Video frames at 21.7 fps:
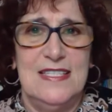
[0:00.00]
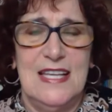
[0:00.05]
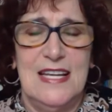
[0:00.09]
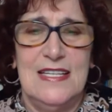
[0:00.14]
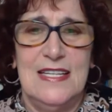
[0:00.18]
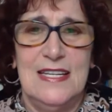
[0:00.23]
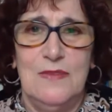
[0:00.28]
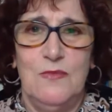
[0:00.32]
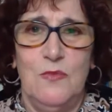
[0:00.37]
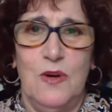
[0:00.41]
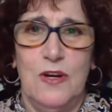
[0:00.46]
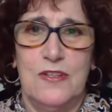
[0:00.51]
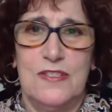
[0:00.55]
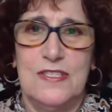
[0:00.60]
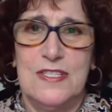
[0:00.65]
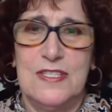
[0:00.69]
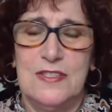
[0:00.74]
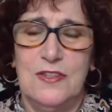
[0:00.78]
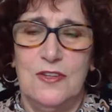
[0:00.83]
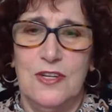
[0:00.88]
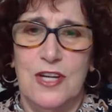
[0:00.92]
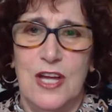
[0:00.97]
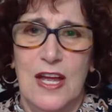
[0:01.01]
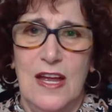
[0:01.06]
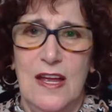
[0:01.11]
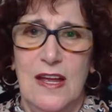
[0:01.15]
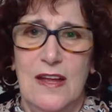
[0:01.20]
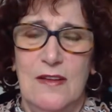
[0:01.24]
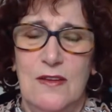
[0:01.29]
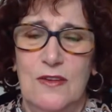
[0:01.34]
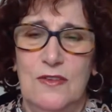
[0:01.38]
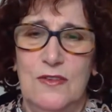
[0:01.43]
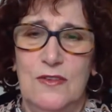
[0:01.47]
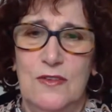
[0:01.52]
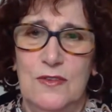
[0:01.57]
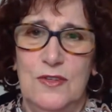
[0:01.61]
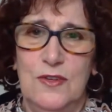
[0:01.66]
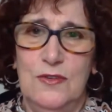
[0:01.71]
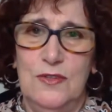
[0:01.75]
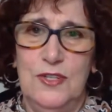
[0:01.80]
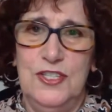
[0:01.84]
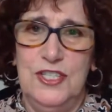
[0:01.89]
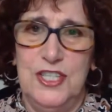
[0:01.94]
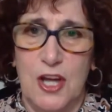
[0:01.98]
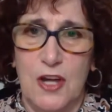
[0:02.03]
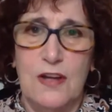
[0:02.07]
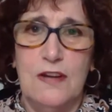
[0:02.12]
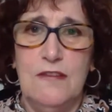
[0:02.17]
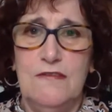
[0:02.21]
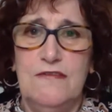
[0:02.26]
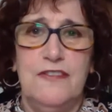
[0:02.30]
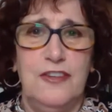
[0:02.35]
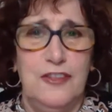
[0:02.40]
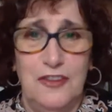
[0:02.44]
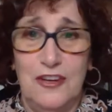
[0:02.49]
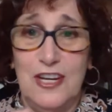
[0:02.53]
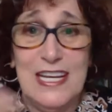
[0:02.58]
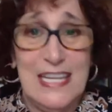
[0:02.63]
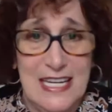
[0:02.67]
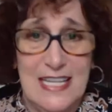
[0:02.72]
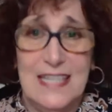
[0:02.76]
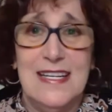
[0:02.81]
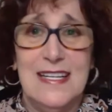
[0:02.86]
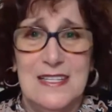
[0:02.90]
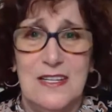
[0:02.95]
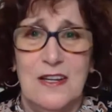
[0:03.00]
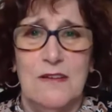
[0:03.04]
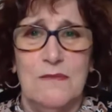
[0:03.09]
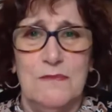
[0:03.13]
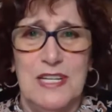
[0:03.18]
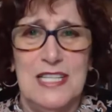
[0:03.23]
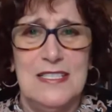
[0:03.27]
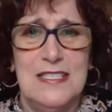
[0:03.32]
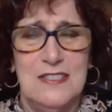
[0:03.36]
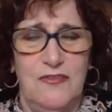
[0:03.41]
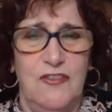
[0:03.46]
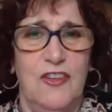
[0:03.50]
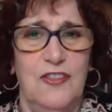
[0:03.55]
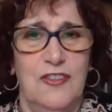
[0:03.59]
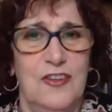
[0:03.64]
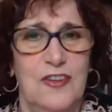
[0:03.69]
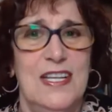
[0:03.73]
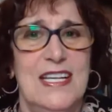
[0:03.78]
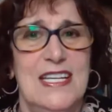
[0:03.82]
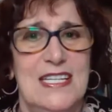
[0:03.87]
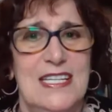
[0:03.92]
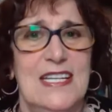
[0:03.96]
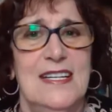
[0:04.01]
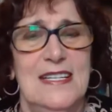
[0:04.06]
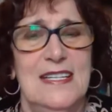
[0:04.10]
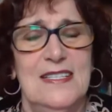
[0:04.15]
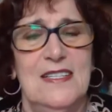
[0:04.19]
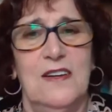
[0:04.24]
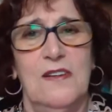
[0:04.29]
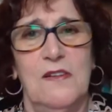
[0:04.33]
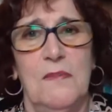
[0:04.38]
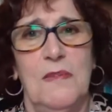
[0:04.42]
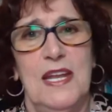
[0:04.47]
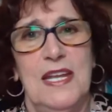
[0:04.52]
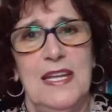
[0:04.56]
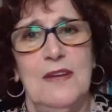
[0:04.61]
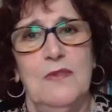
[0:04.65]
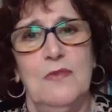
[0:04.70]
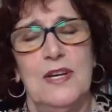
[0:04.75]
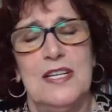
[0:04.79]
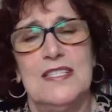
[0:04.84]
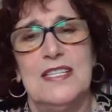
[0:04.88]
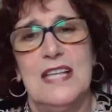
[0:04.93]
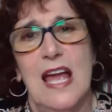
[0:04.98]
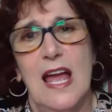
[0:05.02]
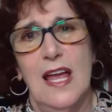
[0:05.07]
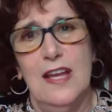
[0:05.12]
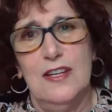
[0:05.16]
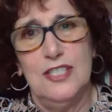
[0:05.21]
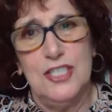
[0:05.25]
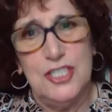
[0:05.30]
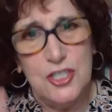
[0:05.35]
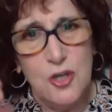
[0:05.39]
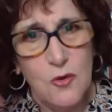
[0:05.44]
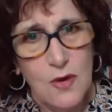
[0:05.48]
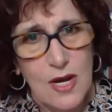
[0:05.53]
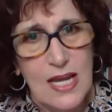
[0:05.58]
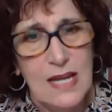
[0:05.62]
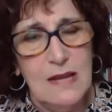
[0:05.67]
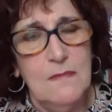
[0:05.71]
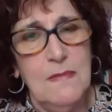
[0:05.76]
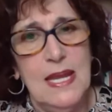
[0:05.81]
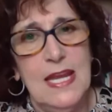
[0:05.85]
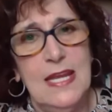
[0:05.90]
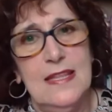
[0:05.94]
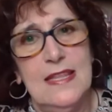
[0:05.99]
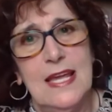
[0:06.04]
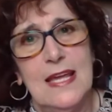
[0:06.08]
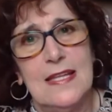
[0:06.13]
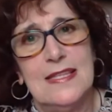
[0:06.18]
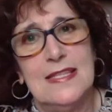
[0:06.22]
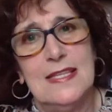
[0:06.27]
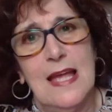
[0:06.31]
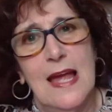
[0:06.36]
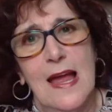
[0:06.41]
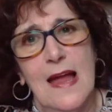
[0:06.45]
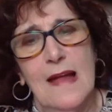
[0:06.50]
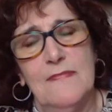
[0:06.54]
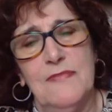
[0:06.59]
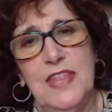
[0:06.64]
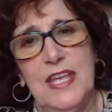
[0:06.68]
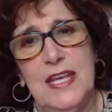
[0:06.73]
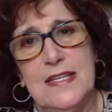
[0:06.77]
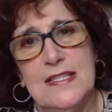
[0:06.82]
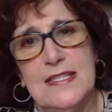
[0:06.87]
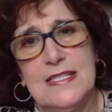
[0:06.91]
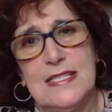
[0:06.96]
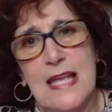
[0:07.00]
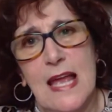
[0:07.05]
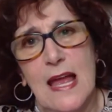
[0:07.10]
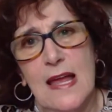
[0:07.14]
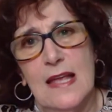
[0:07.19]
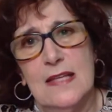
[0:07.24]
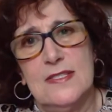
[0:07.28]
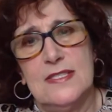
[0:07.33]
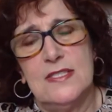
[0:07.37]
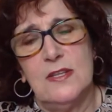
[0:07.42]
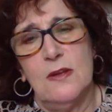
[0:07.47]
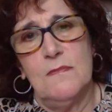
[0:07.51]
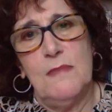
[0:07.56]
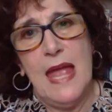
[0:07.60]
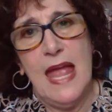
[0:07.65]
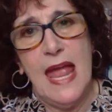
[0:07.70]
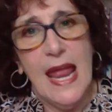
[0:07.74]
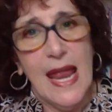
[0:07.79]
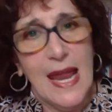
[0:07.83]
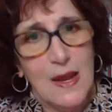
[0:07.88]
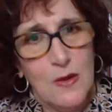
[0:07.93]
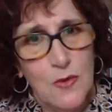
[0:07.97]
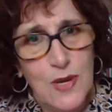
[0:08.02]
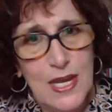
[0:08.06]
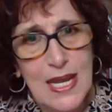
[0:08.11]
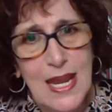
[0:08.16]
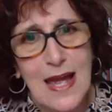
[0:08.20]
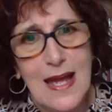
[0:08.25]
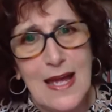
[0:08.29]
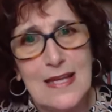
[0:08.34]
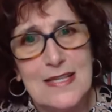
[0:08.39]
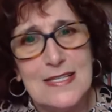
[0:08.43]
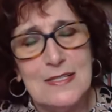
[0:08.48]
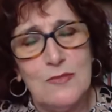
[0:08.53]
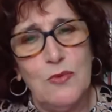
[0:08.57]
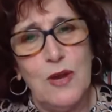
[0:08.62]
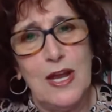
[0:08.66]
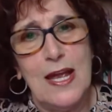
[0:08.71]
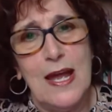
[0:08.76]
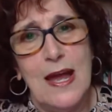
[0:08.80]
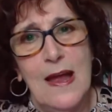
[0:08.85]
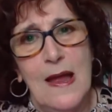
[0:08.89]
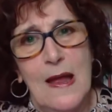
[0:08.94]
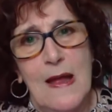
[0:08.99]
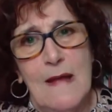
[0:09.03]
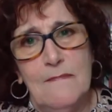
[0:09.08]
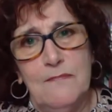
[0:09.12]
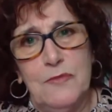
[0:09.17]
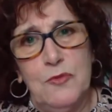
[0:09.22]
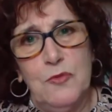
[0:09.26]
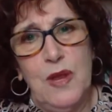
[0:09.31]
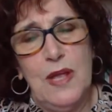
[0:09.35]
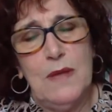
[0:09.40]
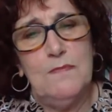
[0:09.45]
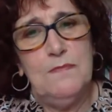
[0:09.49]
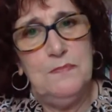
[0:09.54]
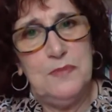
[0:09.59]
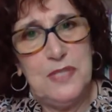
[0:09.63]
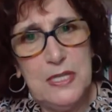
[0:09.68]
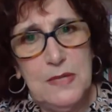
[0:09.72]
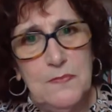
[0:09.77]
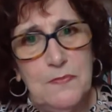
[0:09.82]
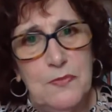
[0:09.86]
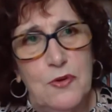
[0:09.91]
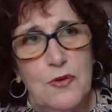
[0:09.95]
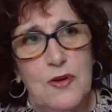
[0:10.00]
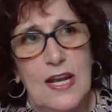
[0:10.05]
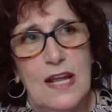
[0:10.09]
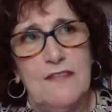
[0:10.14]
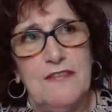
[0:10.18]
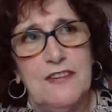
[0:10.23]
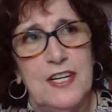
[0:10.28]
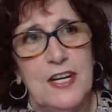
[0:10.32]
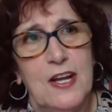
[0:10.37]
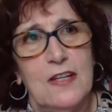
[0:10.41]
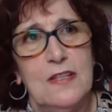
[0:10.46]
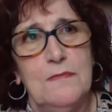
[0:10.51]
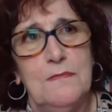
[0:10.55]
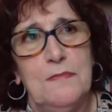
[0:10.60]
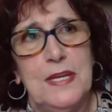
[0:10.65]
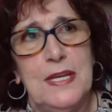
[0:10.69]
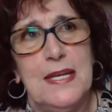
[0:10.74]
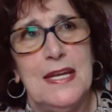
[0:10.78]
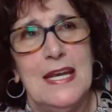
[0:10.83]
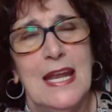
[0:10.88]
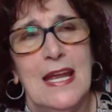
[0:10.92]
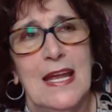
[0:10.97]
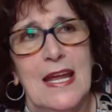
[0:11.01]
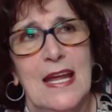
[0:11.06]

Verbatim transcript: that he wants to, uh, done for the kingdom. It's for the kingdom. And he was showing me that there's some areas where where people have not been